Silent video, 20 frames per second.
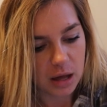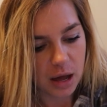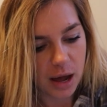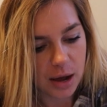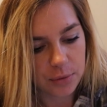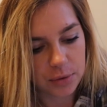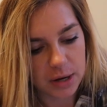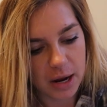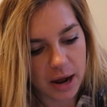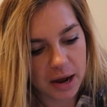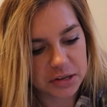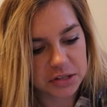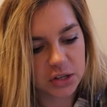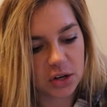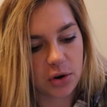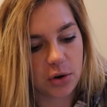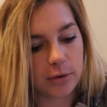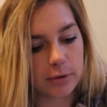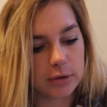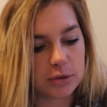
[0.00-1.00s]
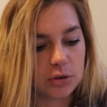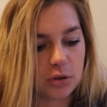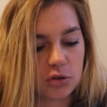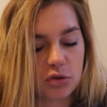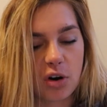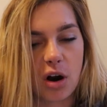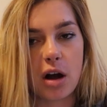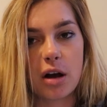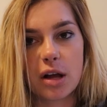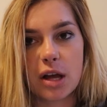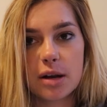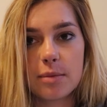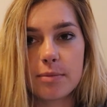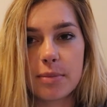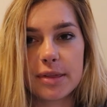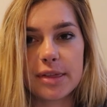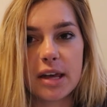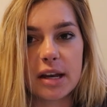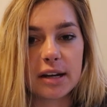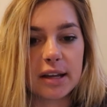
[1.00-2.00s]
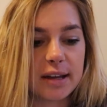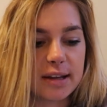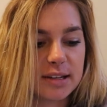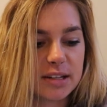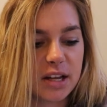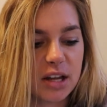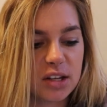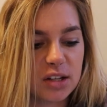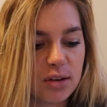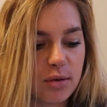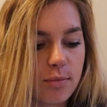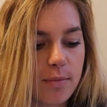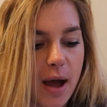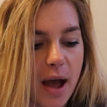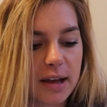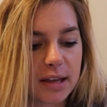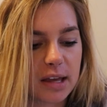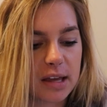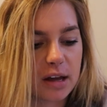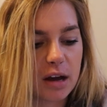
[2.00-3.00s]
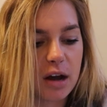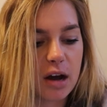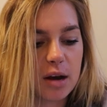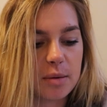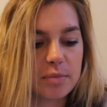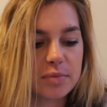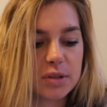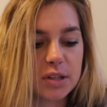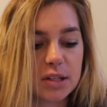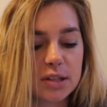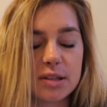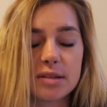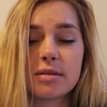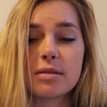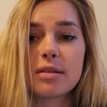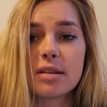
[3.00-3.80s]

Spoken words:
I would ask your horse to draw in, but then continue backing up to